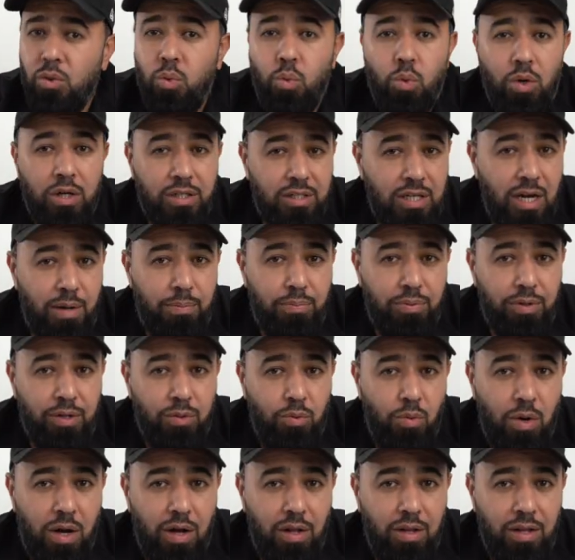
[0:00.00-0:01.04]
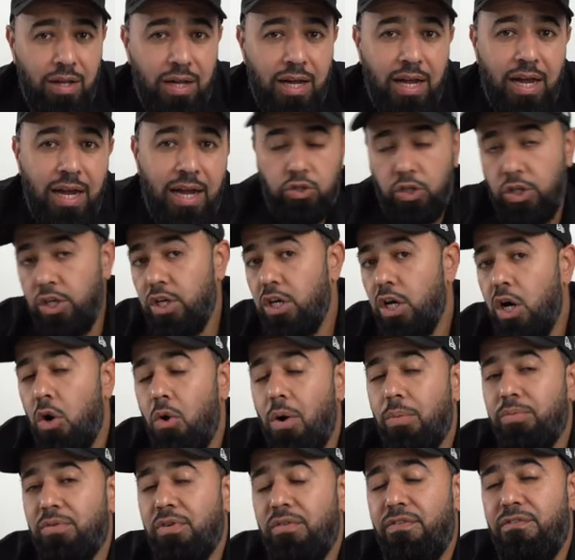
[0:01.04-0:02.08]
Works out pretty well. So you can go
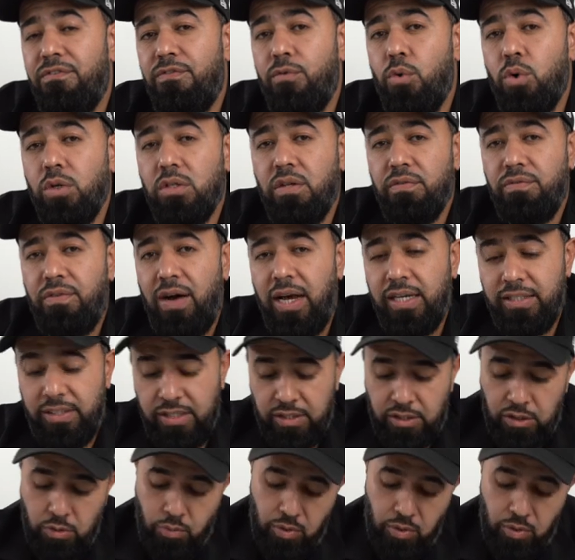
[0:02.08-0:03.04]
up to four devices.